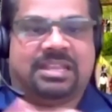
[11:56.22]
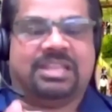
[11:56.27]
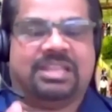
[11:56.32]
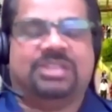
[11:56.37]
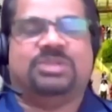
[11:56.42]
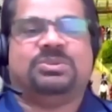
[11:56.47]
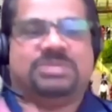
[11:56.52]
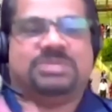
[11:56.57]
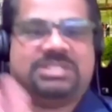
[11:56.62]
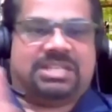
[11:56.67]
And I
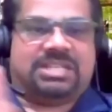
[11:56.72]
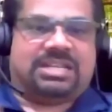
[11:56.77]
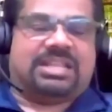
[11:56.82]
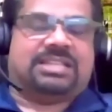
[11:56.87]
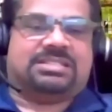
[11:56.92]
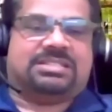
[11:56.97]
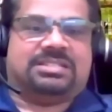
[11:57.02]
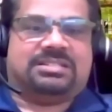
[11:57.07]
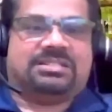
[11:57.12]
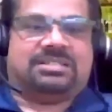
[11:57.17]
used it
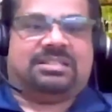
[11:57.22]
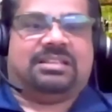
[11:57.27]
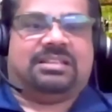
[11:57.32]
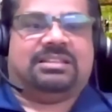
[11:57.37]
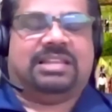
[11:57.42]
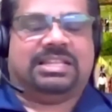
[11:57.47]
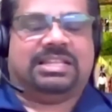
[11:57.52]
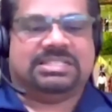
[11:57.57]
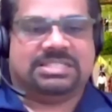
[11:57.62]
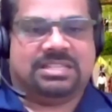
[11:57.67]
as a
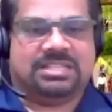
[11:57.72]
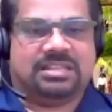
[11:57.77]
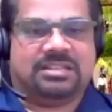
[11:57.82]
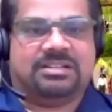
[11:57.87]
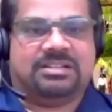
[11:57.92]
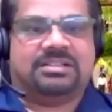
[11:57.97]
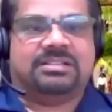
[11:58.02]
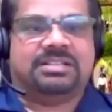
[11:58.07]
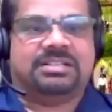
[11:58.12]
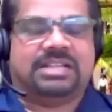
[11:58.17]
lesson
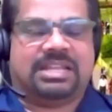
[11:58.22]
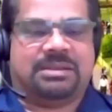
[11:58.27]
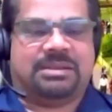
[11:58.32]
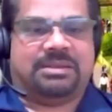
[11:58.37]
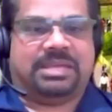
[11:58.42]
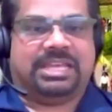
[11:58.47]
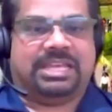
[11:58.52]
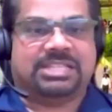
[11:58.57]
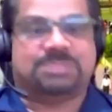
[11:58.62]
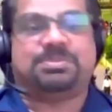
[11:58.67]
learned and
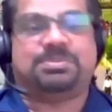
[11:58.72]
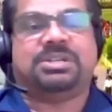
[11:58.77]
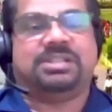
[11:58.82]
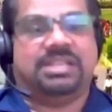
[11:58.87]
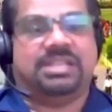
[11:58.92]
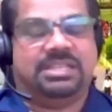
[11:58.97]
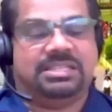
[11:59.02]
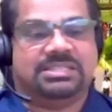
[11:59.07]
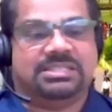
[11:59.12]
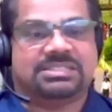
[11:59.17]

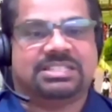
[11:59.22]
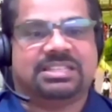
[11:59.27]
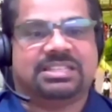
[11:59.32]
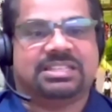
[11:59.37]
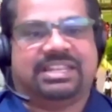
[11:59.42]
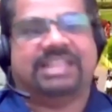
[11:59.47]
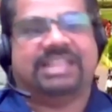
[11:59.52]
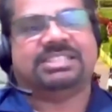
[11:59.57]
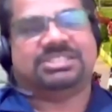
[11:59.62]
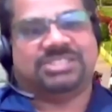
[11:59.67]
expertise in the next